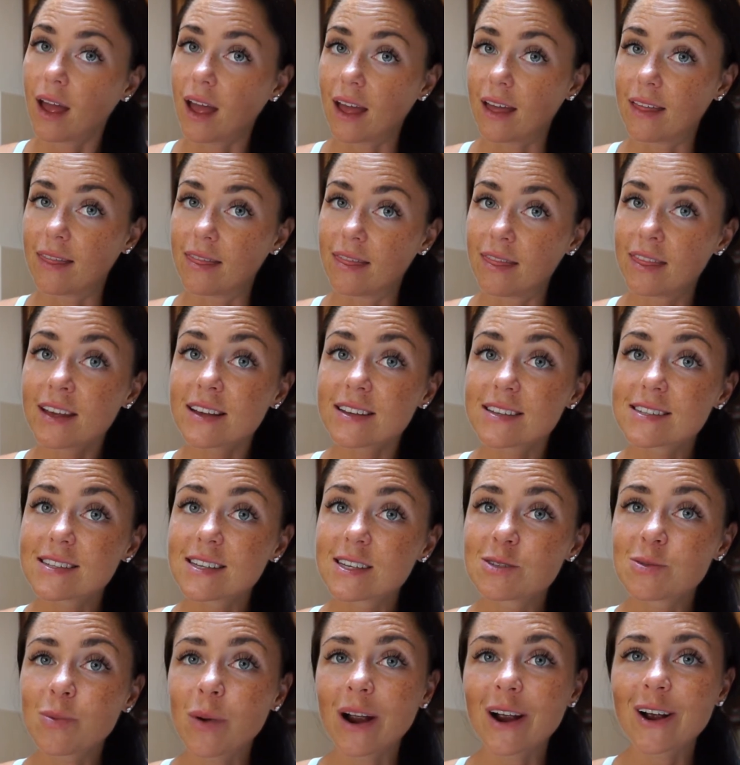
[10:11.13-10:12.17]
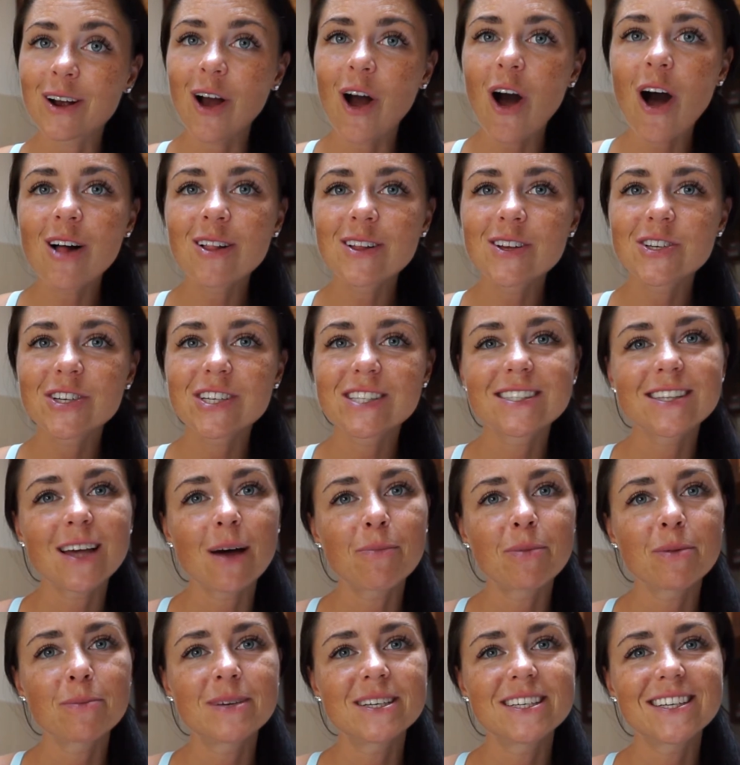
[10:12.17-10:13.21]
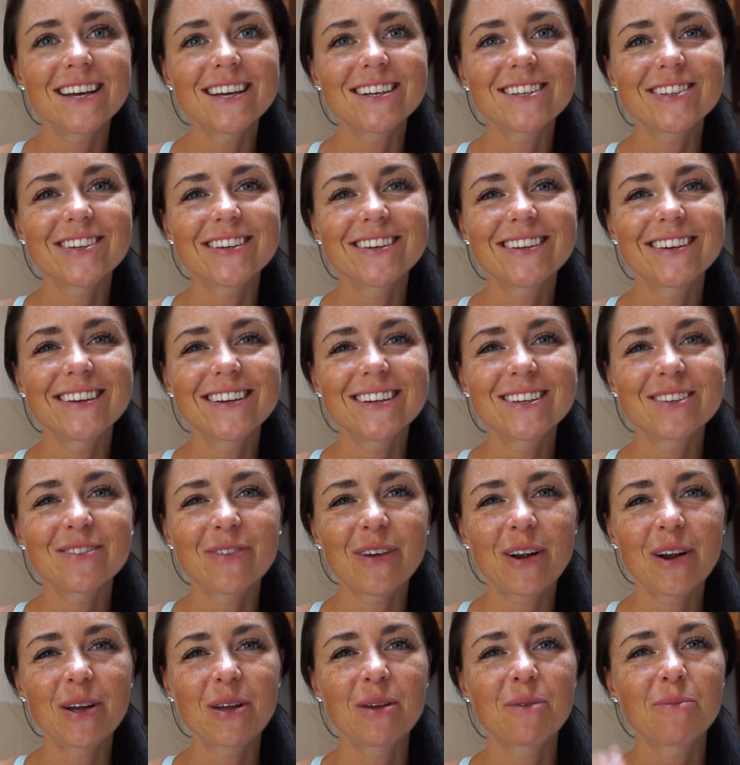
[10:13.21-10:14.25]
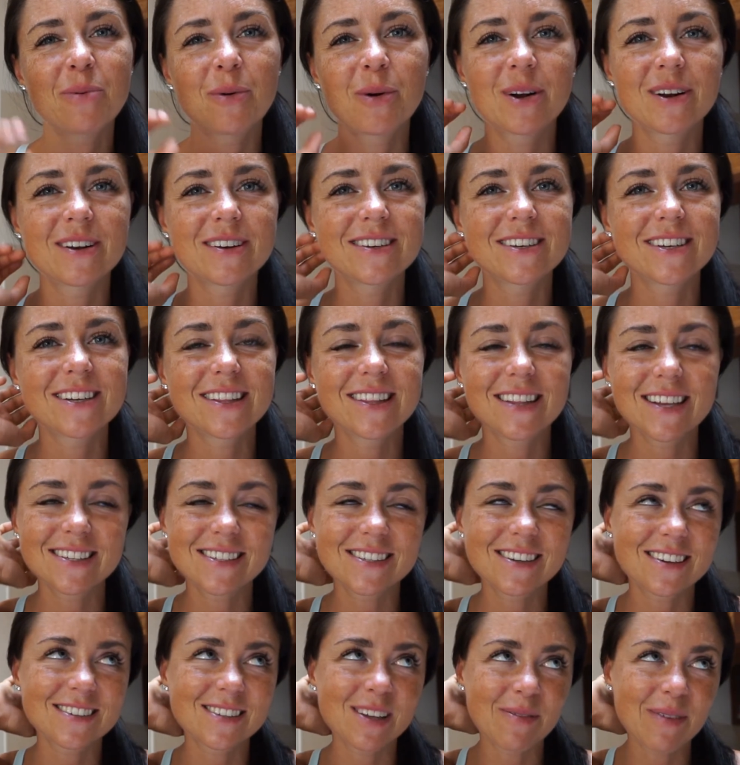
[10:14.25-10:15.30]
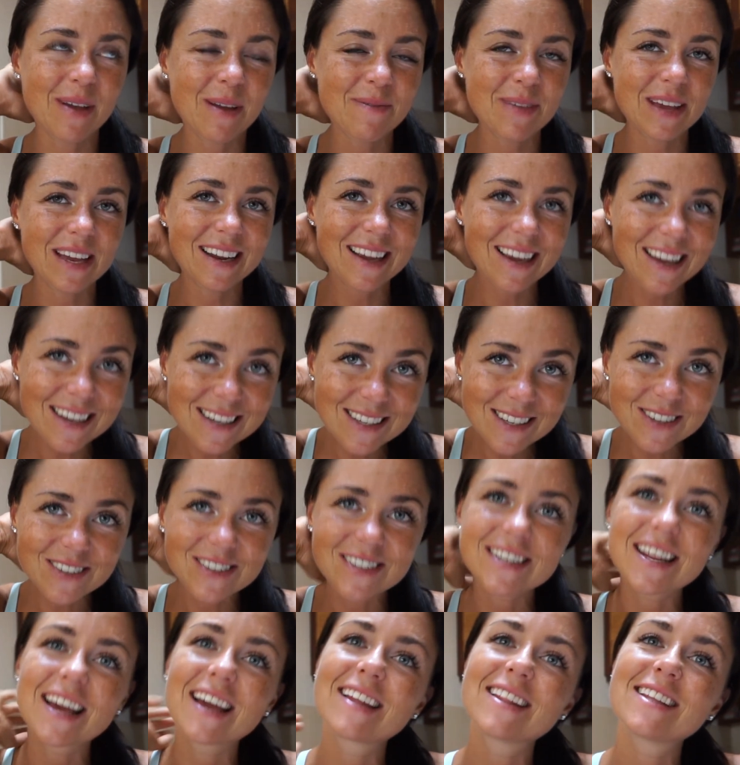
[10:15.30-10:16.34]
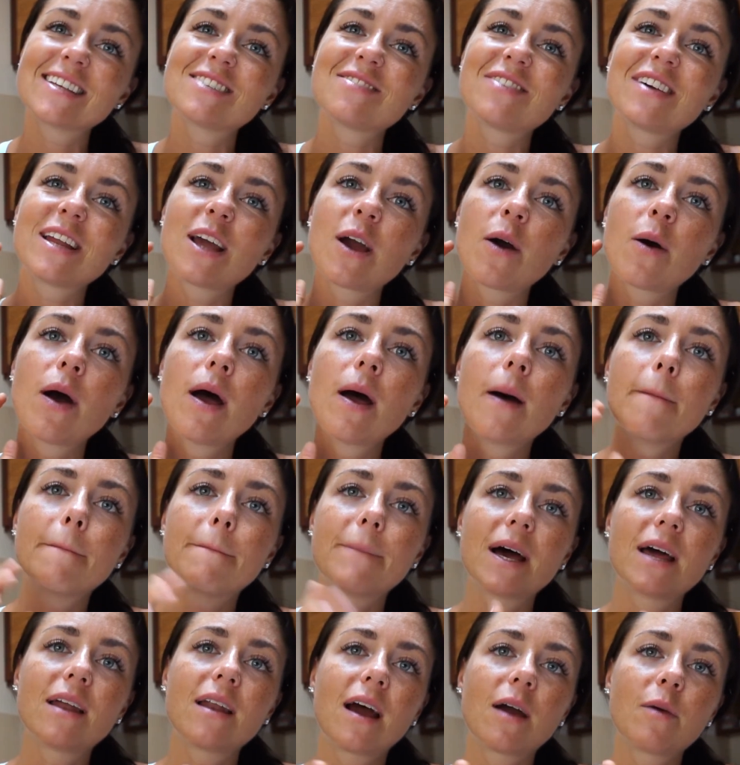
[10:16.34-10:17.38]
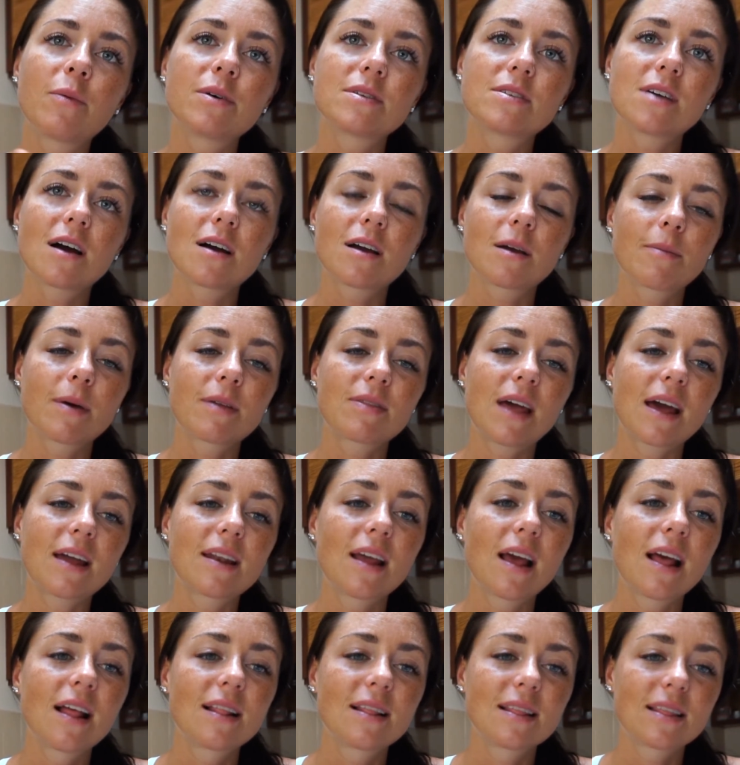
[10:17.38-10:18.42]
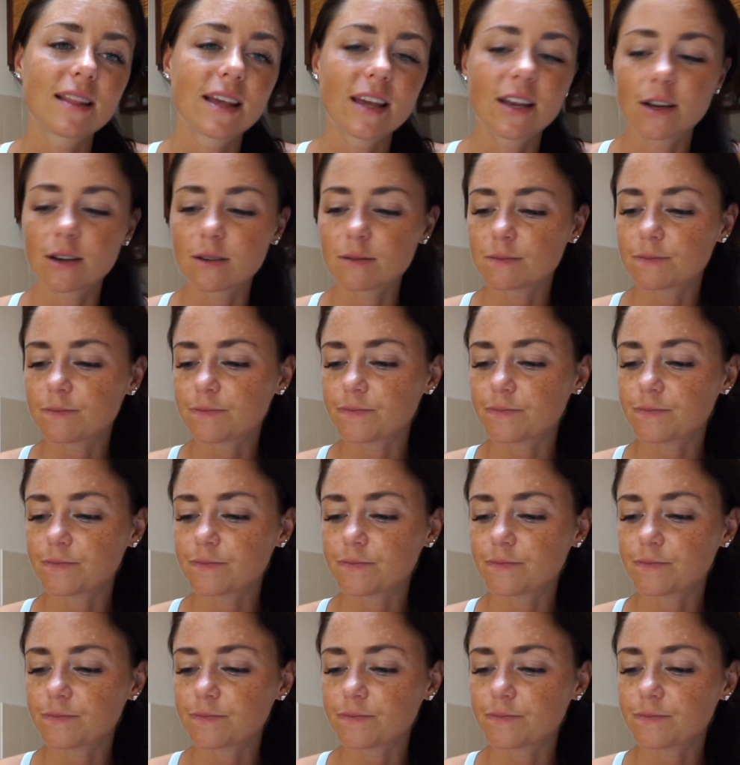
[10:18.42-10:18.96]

And this is where collagen supplementation is very important. That's not something I'm getting into today in this video, but I will talk about that later.